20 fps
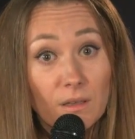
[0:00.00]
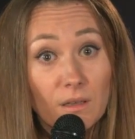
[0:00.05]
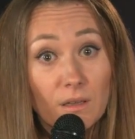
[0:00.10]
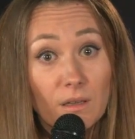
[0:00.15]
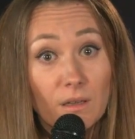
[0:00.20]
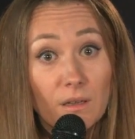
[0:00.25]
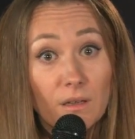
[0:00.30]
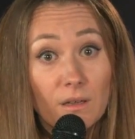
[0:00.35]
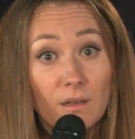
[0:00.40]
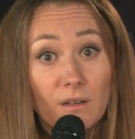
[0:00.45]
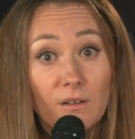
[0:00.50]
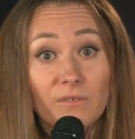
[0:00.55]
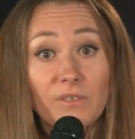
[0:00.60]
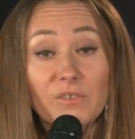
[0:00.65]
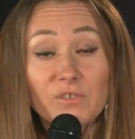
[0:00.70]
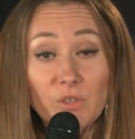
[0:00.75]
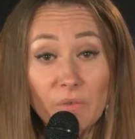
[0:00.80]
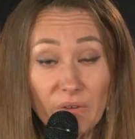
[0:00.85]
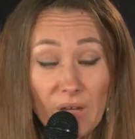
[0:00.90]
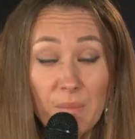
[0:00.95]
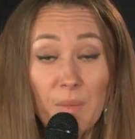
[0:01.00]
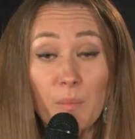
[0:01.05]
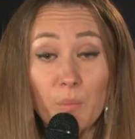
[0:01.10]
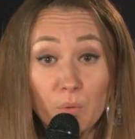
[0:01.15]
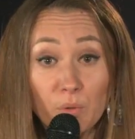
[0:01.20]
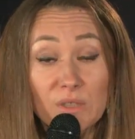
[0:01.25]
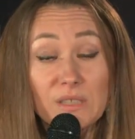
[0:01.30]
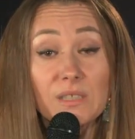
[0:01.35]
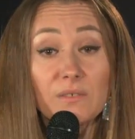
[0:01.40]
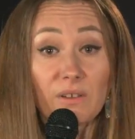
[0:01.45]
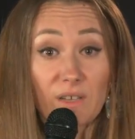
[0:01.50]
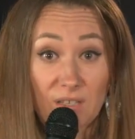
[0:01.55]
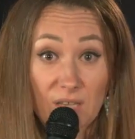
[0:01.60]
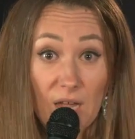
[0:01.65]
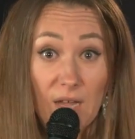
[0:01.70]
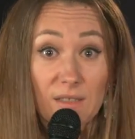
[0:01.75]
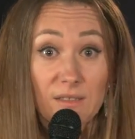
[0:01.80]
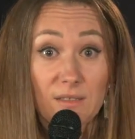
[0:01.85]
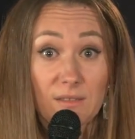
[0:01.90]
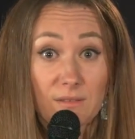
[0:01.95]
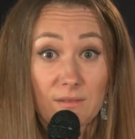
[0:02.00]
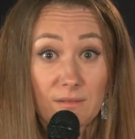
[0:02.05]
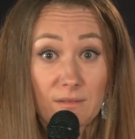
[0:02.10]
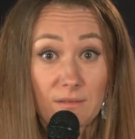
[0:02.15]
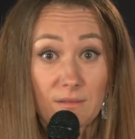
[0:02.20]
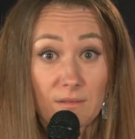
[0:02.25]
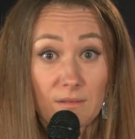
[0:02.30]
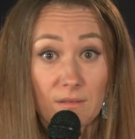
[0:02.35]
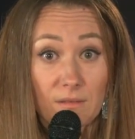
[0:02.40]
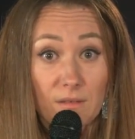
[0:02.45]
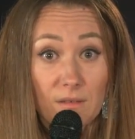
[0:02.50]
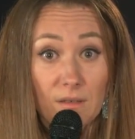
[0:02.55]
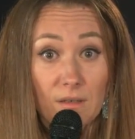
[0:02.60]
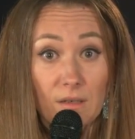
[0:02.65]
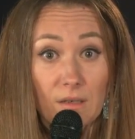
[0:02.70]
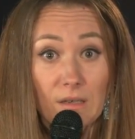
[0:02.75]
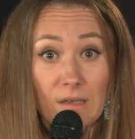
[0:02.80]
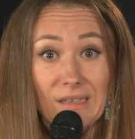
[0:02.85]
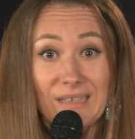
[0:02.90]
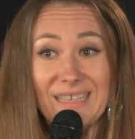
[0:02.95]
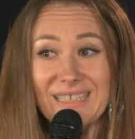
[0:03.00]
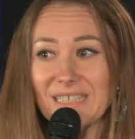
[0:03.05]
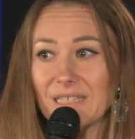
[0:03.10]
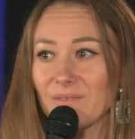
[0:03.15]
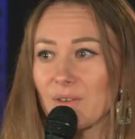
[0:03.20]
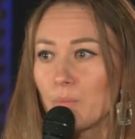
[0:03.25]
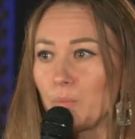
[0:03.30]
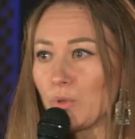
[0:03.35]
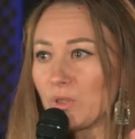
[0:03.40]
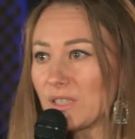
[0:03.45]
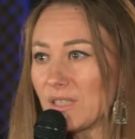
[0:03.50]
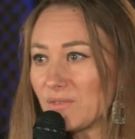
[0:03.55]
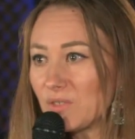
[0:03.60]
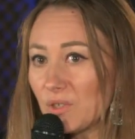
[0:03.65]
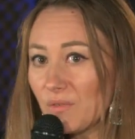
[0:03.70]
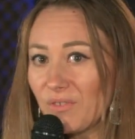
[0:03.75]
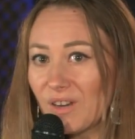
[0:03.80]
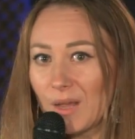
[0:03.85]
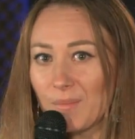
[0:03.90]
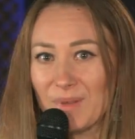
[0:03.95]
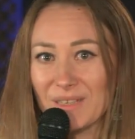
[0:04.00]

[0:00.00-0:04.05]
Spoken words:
If you will see negative things,